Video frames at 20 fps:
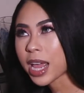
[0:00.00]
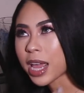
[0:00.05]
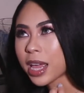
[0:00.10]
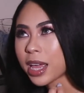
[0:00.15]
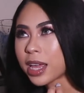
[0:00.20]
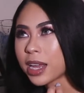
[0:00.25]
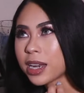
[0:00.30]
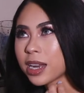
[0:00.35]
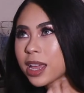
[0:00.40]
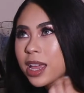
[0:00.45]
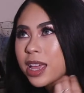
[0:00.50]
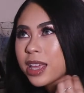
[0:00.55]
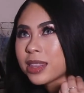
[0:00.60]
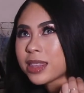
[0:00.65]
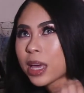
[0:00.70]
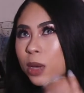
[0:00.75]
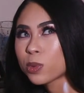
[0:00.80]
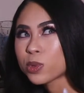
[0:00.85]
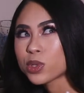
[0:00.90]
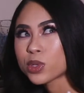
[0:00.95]

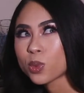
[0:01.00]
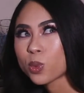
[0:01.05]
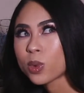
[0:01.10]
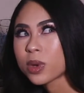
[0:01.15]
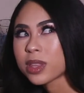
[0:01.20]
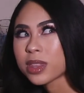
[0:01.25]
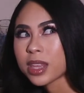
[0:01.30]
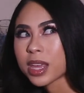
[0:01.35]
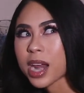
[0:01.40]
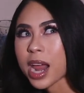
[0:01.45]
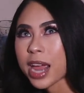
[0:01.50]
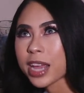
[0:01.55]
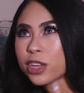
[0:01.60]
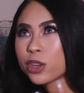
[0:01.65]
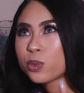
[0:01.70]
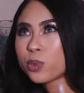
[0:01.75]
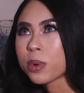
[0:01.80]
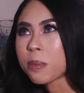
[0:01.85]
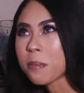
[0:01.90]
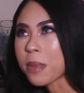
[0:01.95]
And that was the one that I
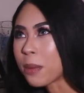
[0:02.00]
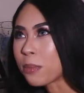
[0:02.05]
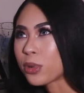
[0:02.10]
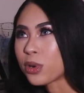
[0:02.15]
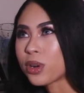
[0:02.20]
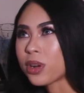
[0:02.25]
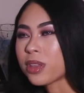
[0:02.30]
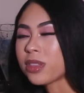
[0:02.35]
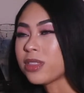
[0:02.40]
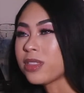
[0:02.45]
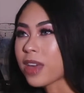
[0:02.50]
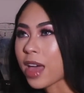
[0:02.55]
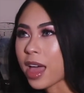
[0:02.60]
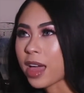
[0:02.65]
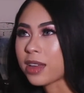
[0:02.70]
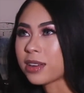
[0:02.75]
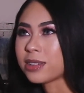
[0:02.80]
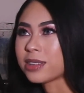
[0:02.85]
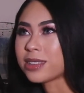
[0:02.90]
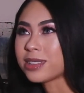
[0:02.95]
could remember
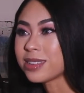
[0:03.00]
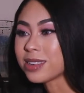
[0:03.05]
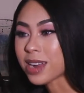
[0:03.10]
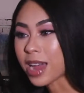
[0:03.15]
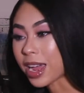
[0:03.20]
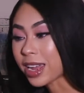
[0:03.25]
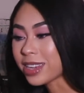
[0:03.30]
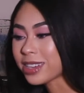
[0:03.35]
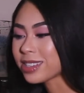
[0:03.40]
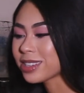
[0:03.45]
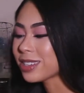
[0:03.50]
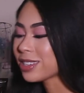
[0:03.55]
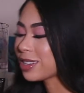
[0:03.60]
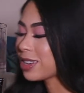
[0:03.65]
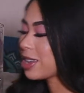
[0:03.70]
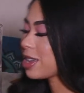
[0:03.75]
that night.